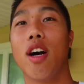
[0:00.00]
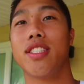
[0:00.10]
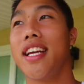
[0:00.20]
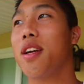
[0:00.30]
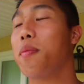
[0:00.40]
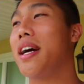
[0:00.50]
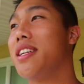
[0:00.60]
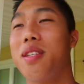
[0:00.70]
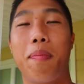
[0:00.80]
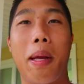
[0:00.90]
I was saying goodbye
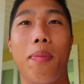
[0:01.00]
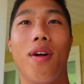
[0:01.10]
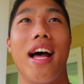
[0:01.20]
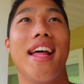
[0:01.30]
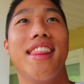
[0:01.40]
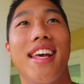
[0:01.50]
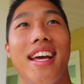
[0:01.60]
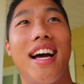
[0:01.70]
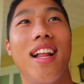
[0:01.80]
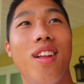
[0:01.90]
to some people and
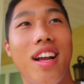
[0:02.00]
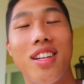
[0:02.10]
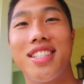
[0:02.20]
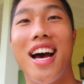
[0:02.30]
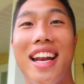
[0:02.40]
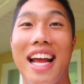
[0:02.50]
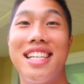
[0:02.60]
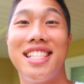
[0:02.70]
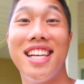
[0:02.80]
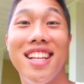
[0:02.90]
then I look outside
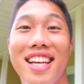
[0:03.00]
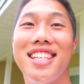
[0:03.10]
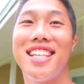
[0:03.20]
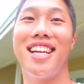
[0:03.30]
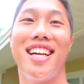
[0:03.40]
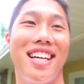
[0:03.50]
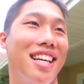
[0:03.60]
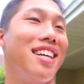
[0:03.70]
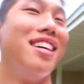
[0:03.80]
and Jelian is here.